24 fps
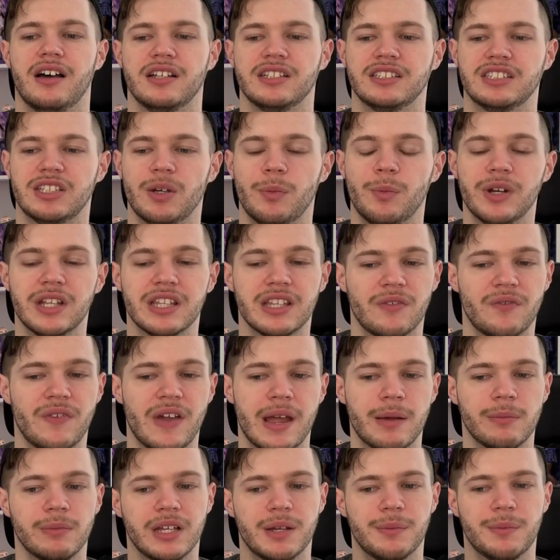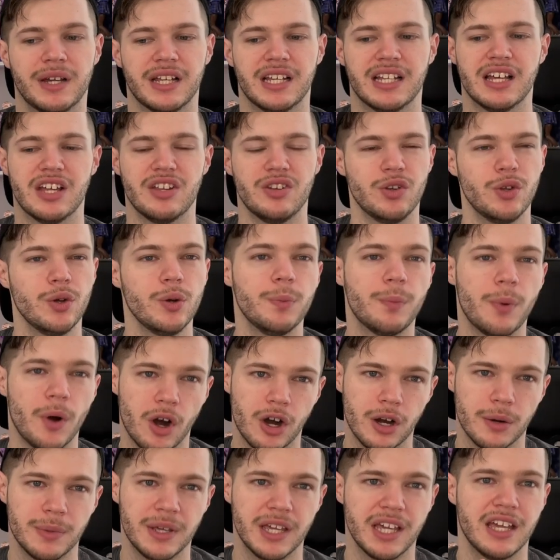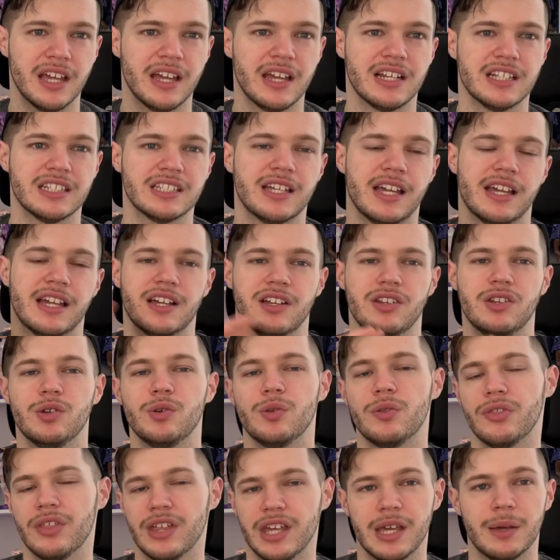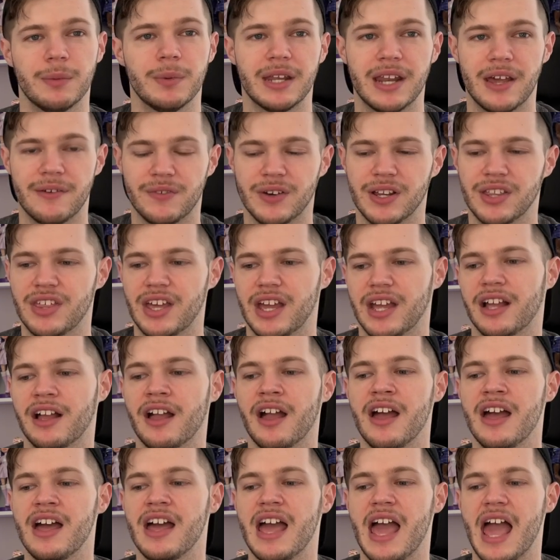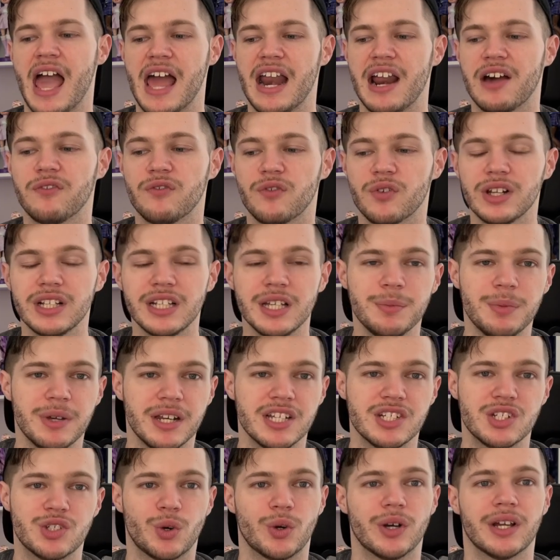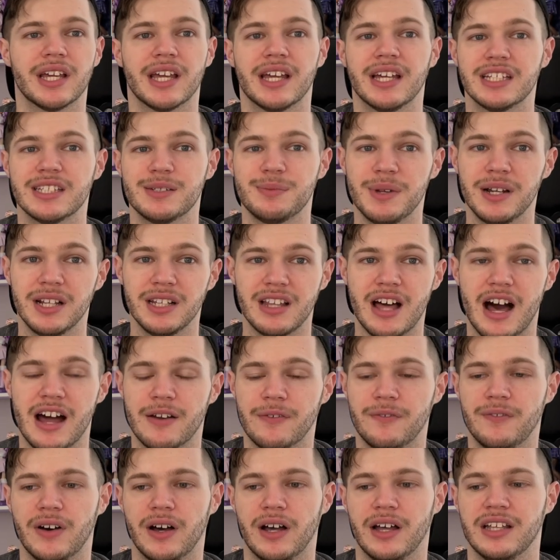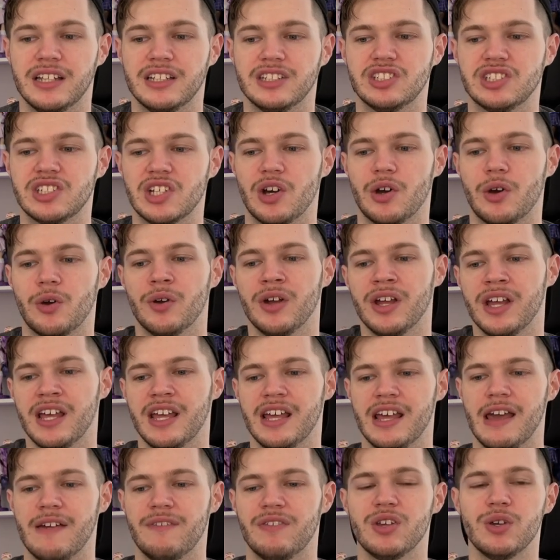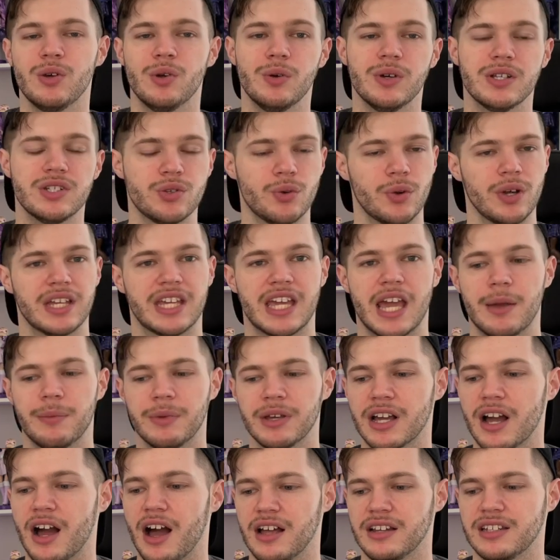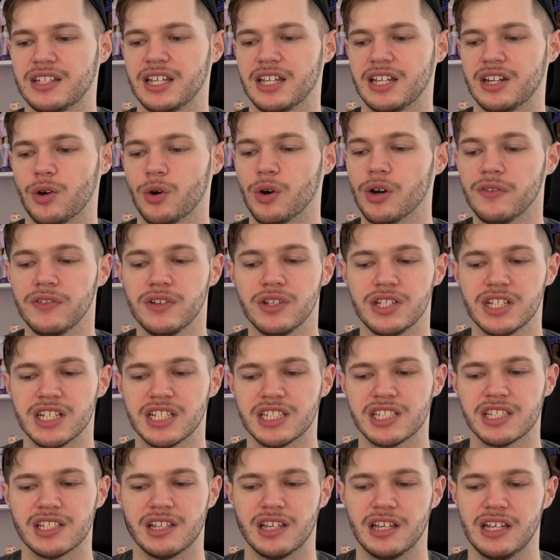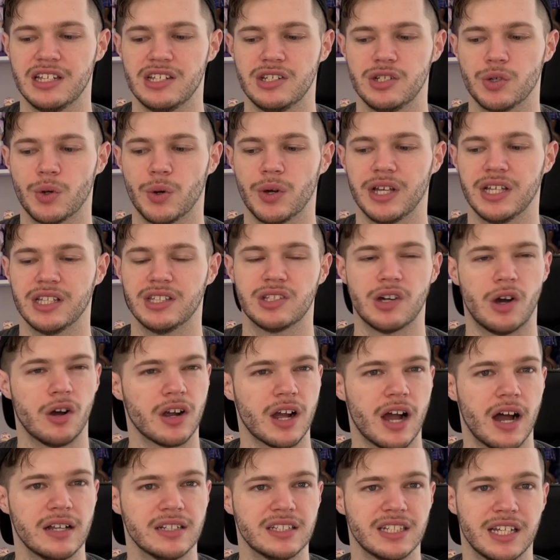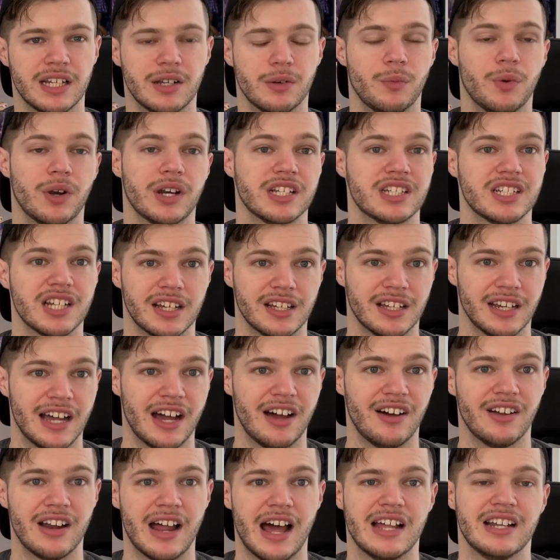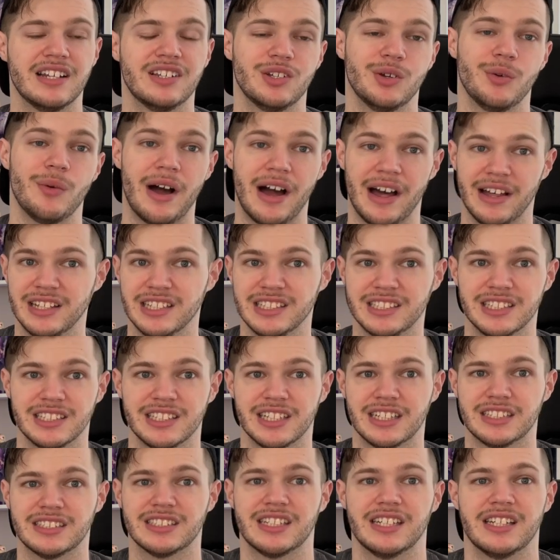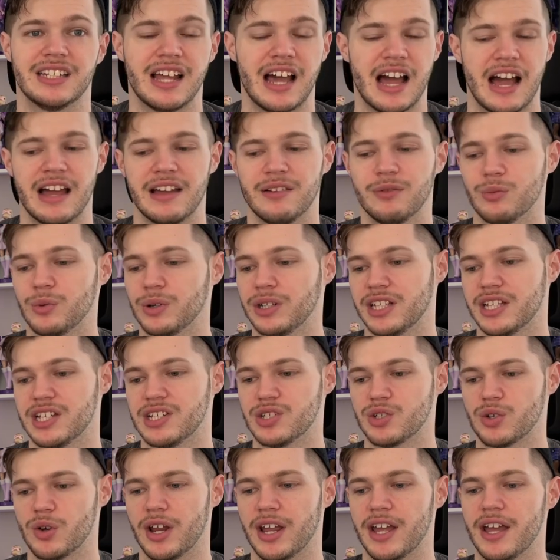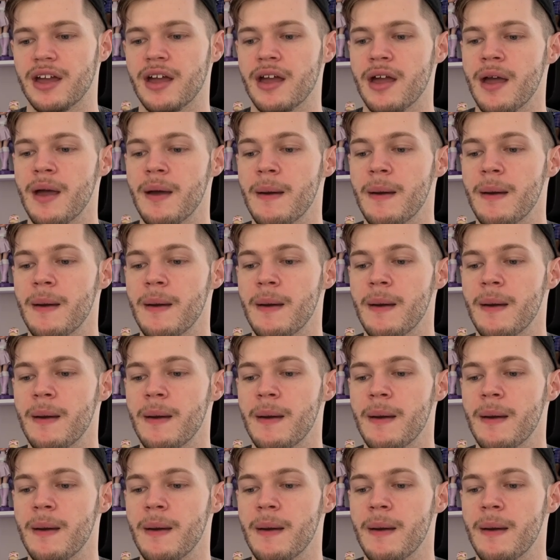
someone in the family, but a new Barbie, and it's like a new theme and everything. And I've really been enjoying it. It's been a lot of fun. So if you enjoy gaming content, or if you just enjoy doll content and want to check it out, I do highly suggest it. I really enjoy it.